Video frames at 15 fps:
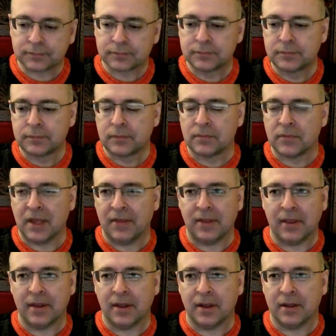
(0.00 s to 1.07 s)
and then that
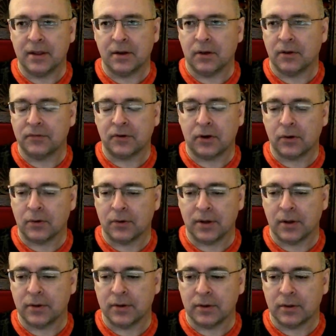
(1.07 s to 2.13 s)
it all started going downhill.
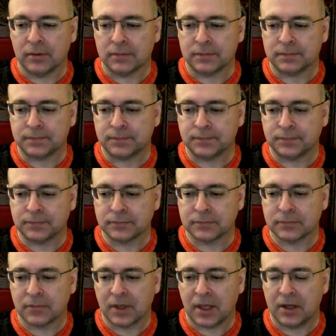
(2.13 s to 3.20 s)
And
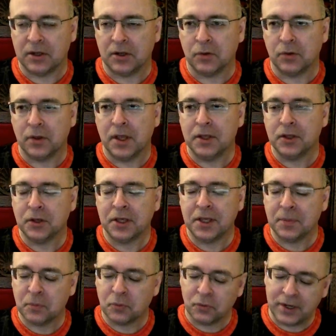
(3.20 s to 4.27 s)
you keep
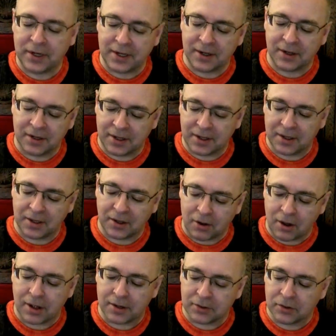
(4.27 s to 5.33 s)
reading on,
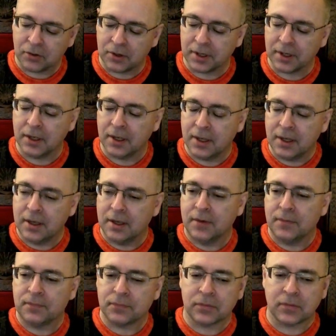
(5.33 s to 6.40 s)
going,
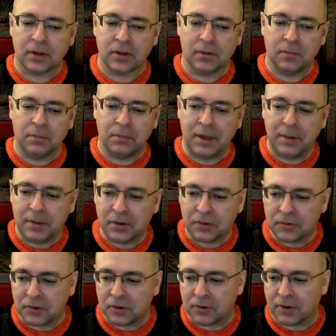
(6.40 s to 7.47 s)
maybe it'll turn
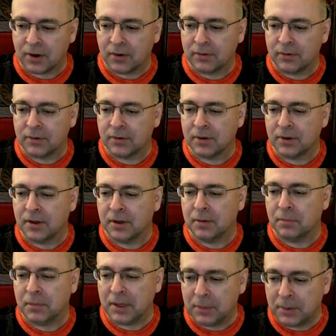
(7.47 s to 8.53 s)
around, maybe
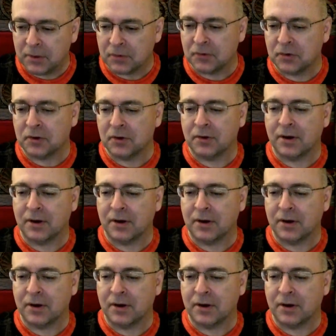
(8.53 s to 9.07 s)
it'll turn around.